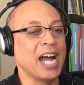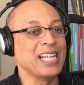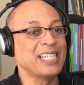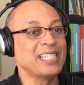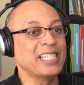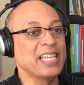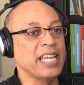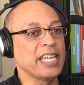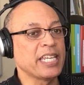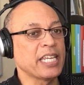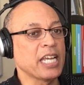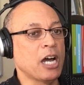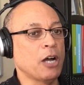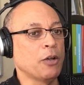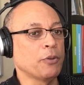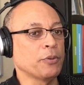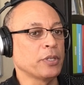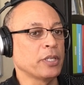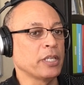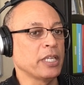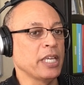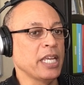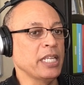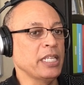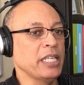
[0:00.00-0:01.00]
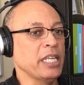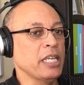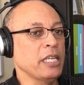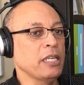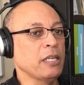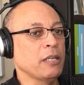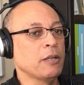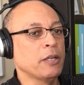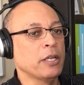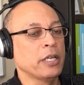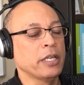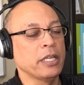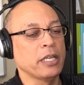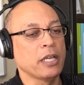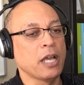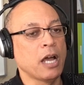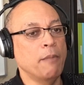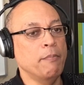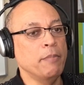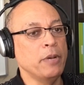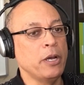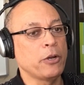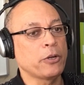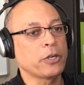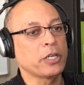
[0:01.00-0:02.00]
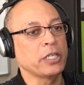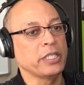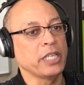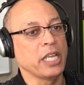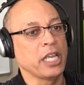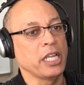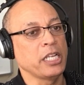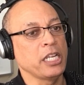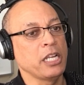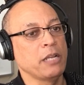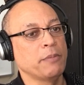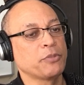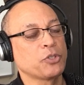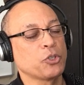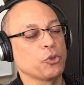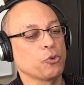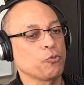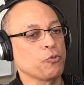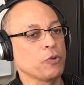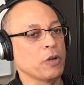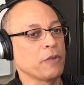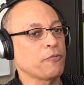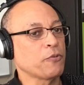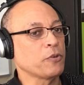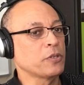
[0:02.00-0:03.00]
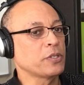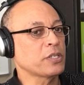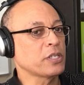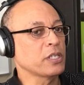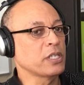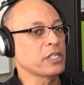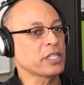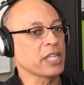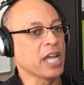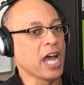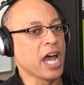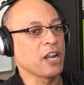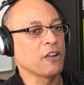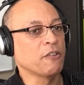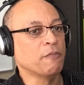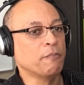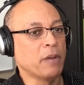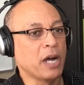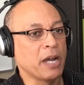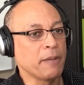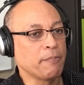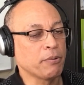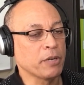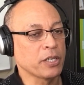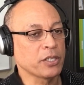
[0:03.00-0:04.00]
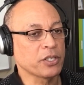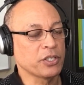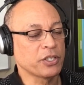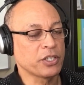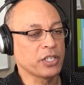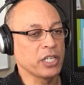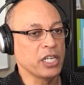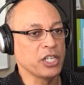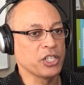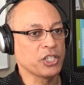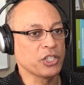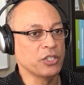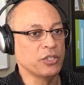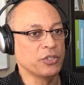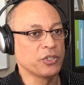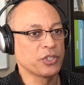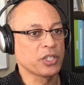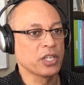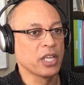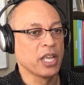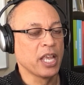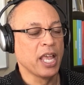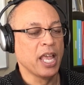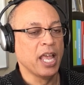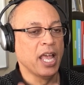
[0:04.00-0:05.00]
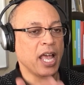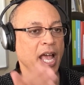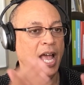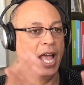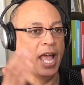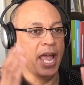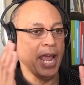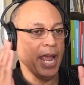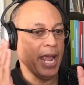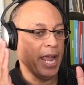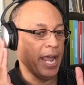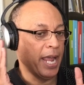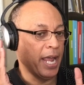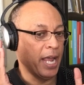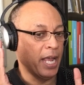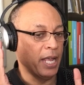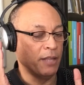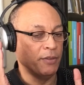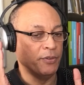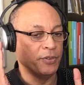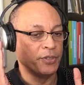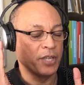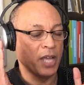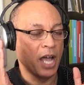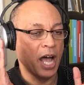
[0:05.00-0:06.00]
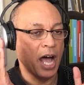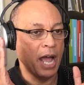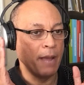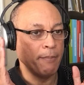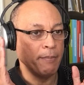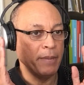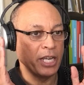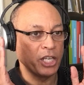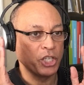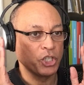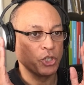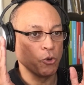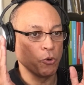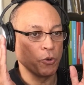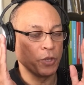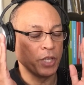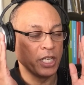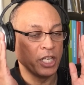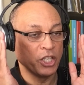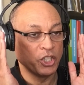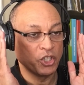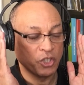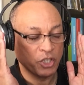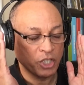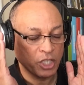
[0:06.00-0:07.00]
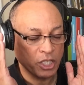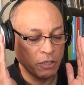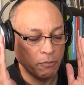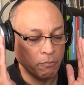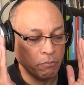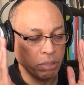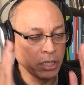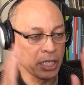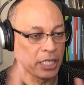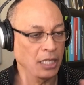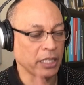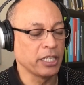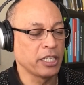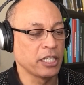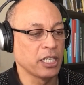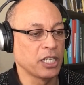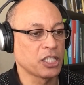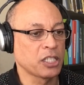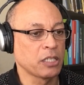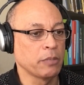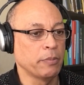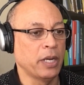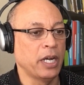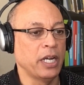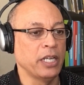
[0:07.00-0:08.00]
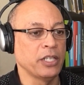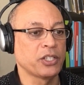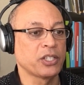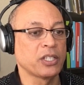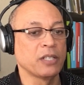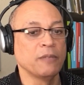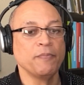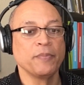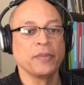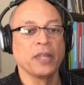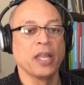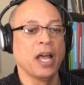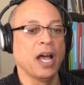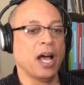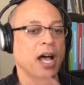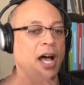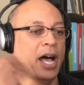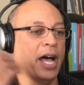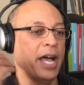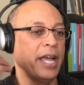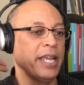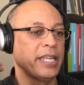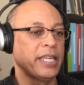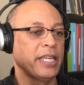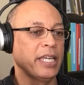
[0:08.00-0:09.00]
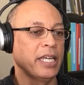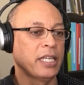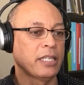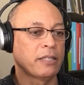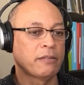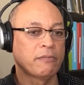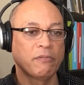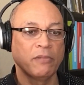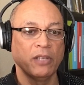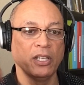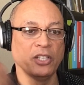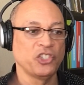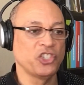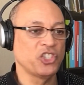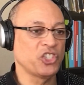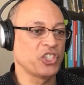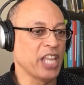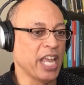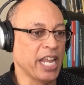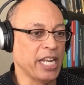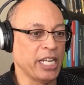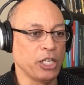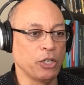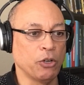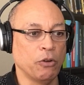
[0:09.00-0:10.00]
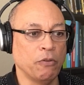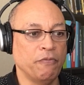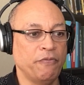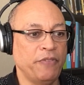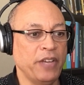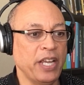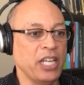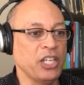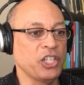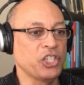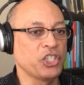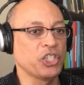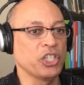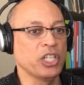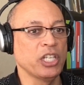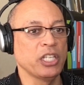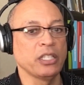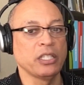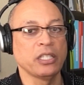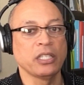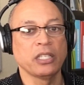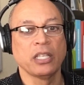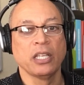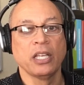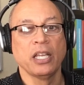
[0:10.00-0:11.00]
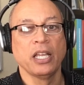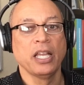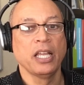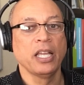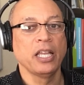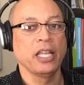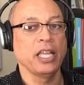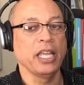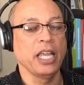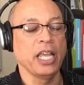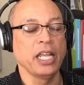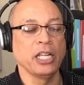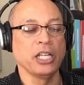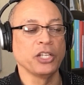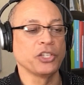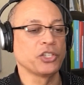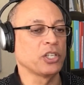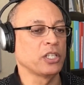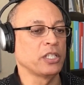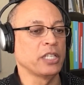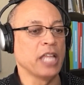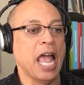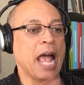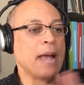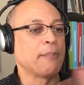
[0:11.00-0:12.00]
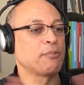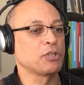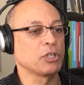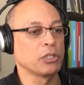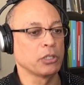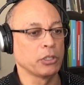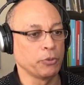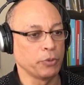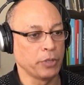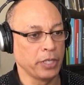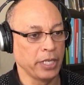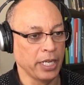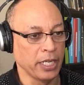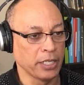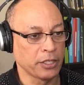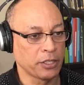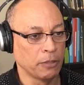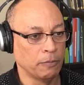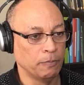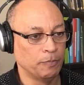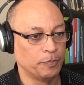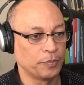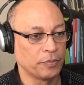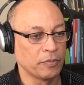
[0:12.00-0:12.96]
I take out any American idioms or references out of my presentations. And I make sure that it's completely customized. I get standing ovation. It is an absolute hit.